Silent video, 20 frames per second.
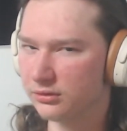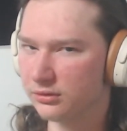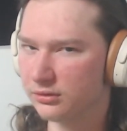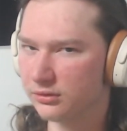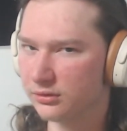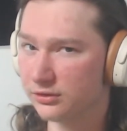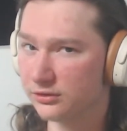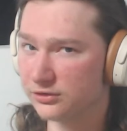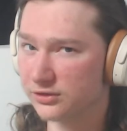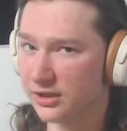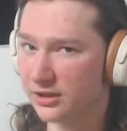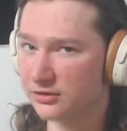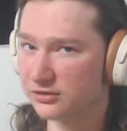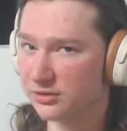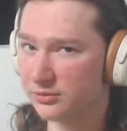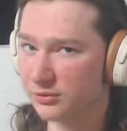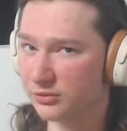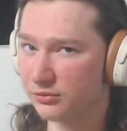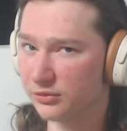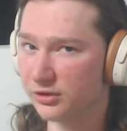this is either
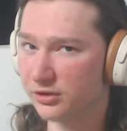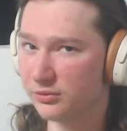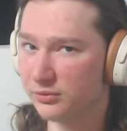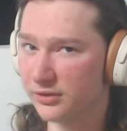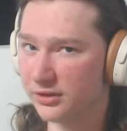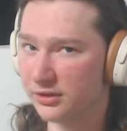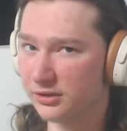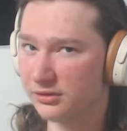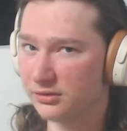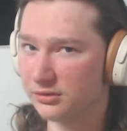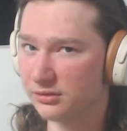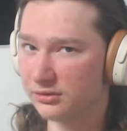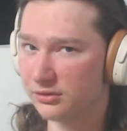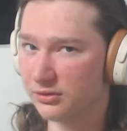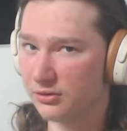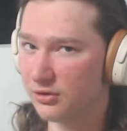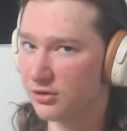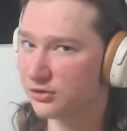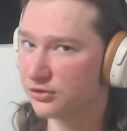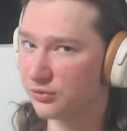something really weird
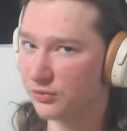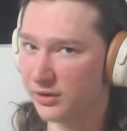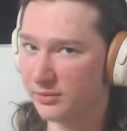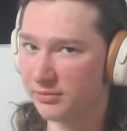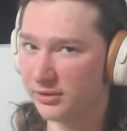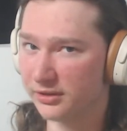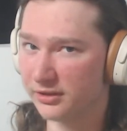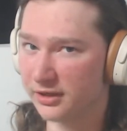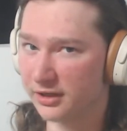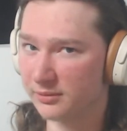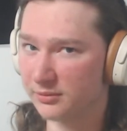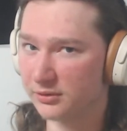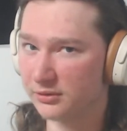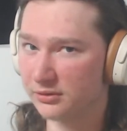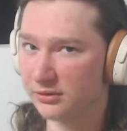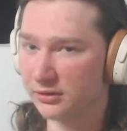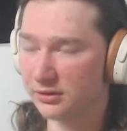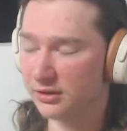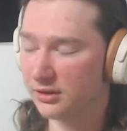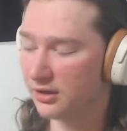or it's a wet plate camera.
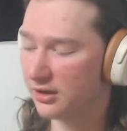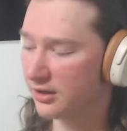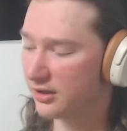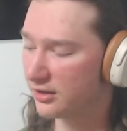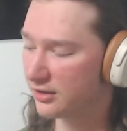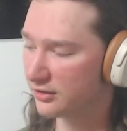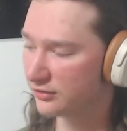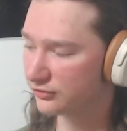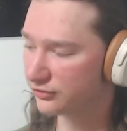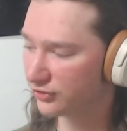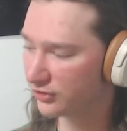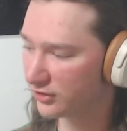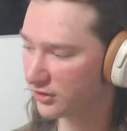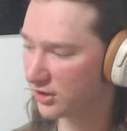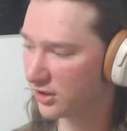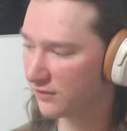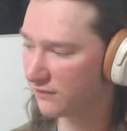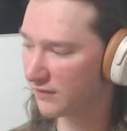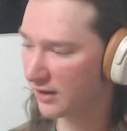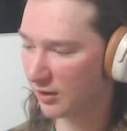Sure
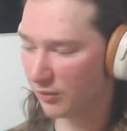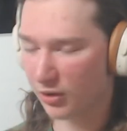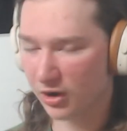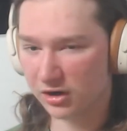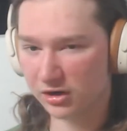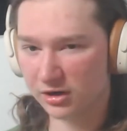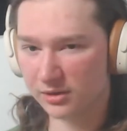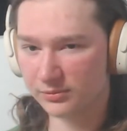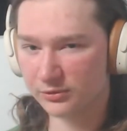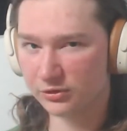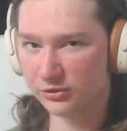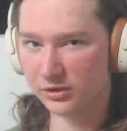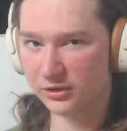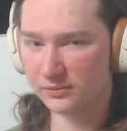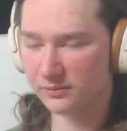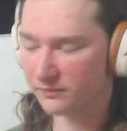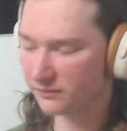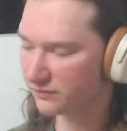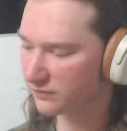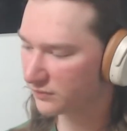enough, I walk up to
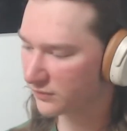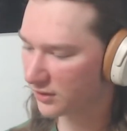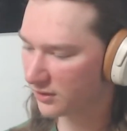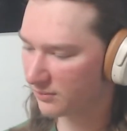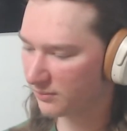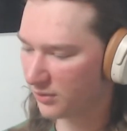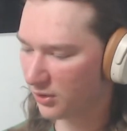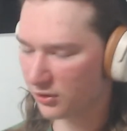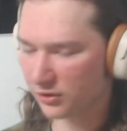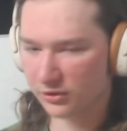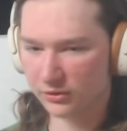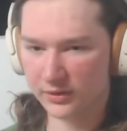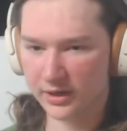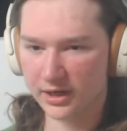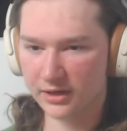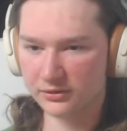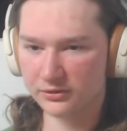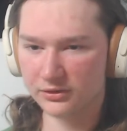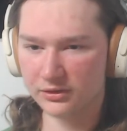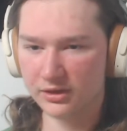it, poke
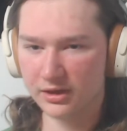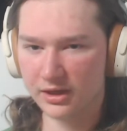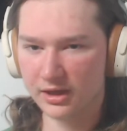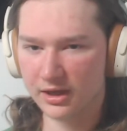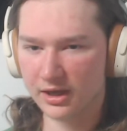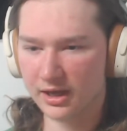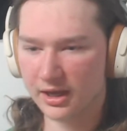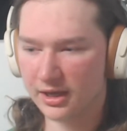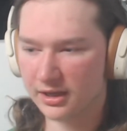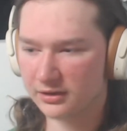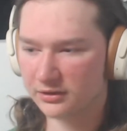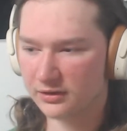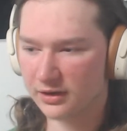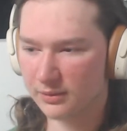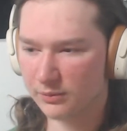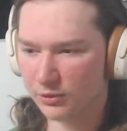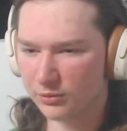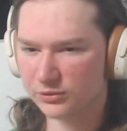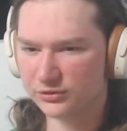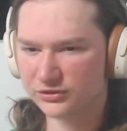around, and
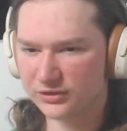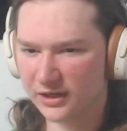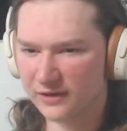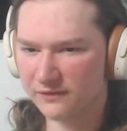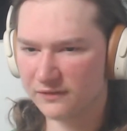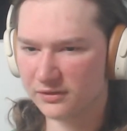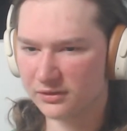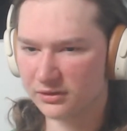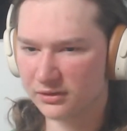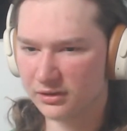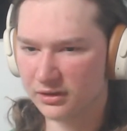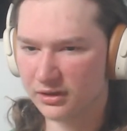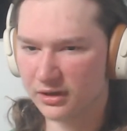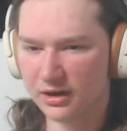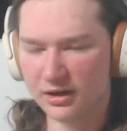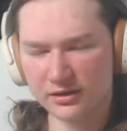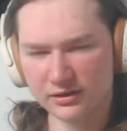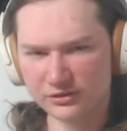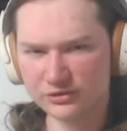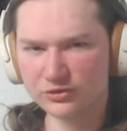I'm almost definite.
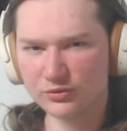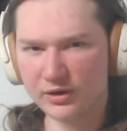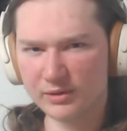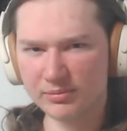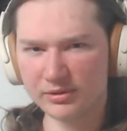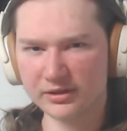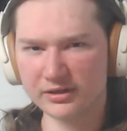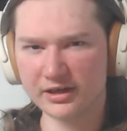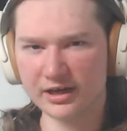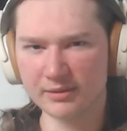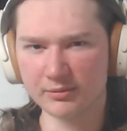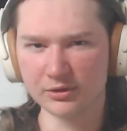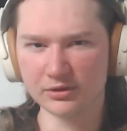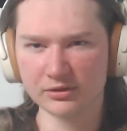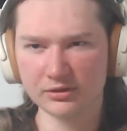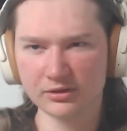This is a wet plate camera.